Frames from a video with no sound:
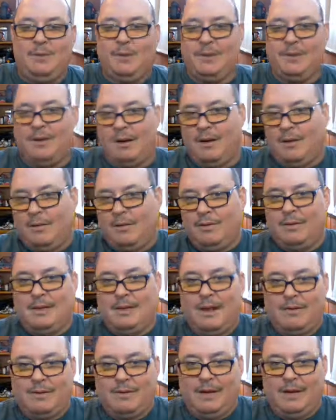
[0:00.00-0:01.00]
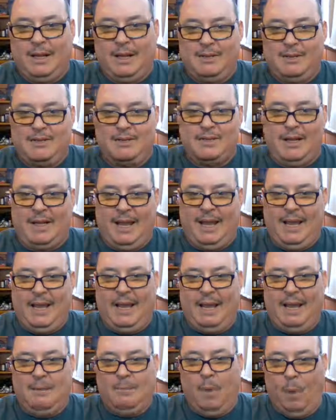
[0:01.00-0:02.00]
with our old governance?
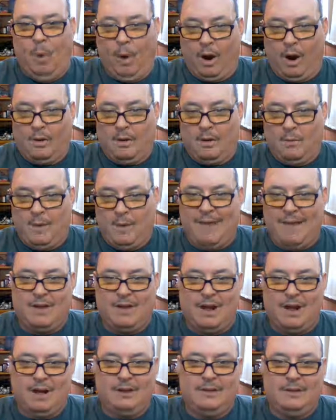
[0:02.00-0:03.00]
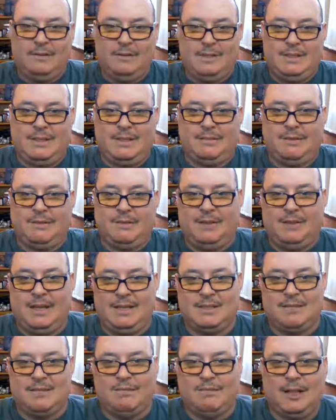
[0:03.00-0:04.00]
And more. We have all of these different
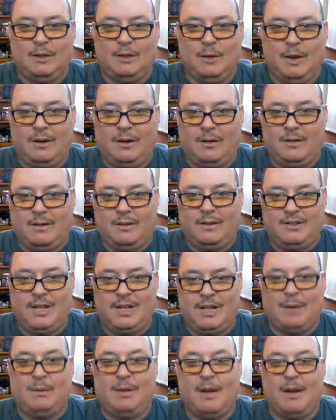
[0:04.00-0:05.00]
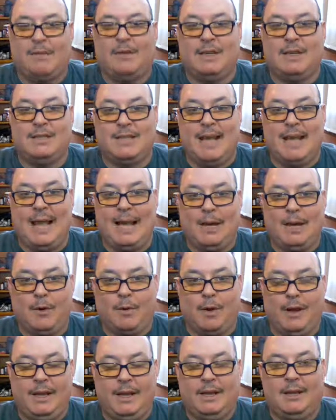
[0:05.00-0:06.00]
things that follow under the general governance
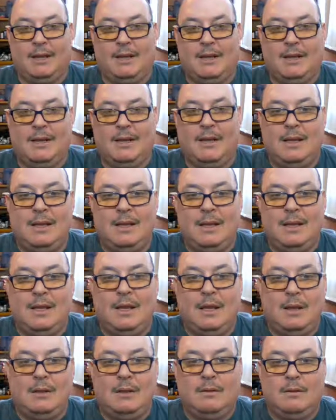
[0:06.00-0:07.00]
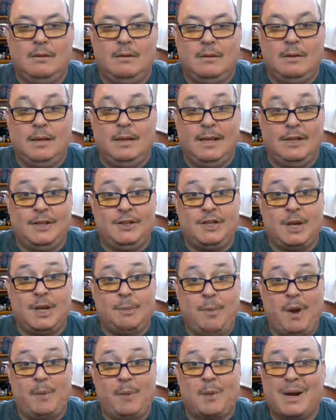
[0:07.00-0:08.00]
category. In
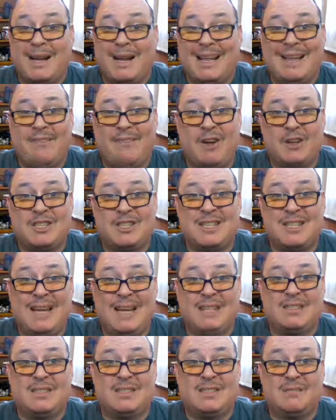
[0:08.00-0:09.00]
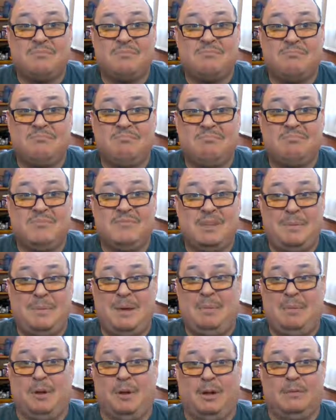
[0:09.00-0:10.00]
SharePoint, we're going to give out sites to
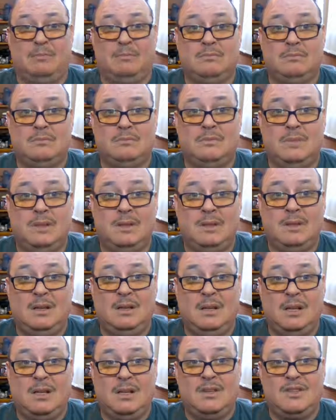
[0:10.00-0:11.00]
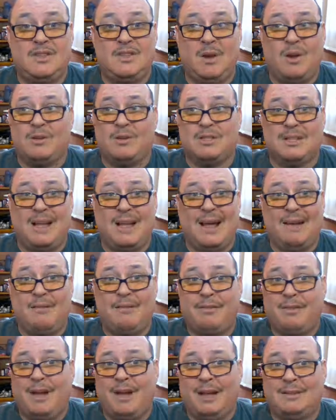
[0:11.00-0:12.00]
people. So there's a lot
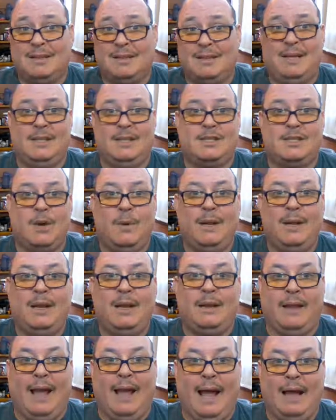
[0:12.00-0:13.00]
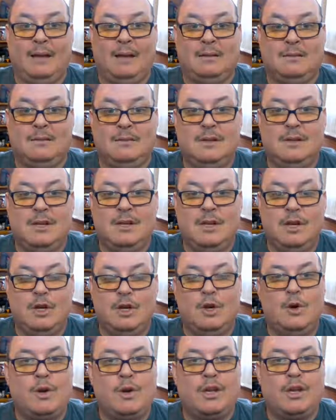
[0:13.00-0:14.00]
of thought that needs to go into that.
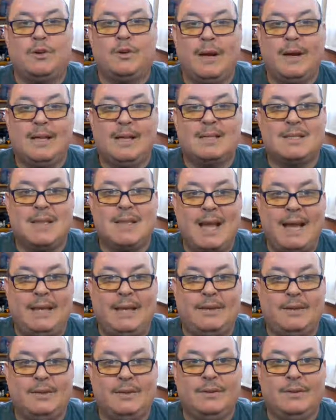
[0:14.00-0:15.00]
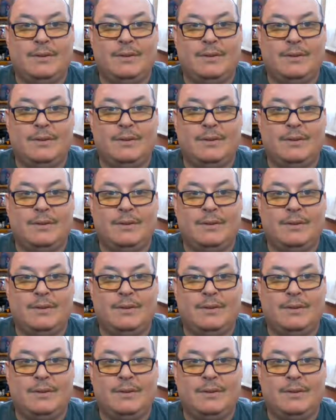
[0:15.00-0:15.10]
Who can create a site?